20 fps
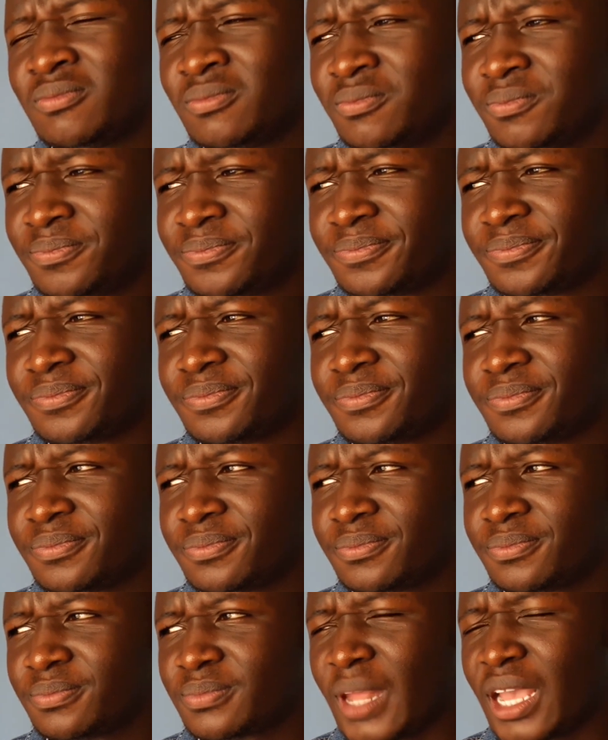
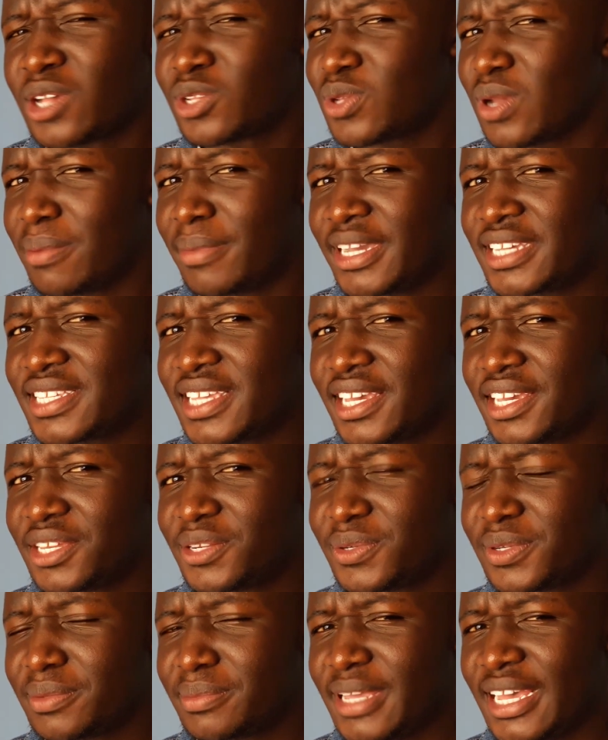So am I saying
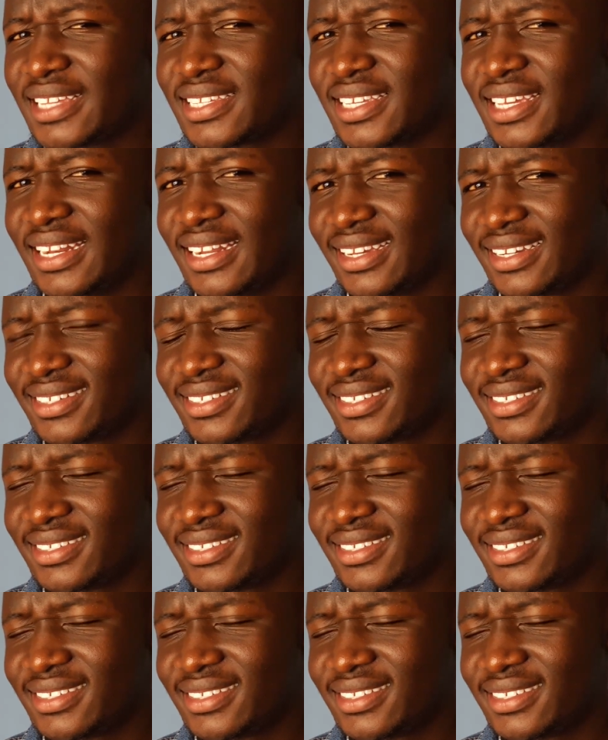it will be acidic?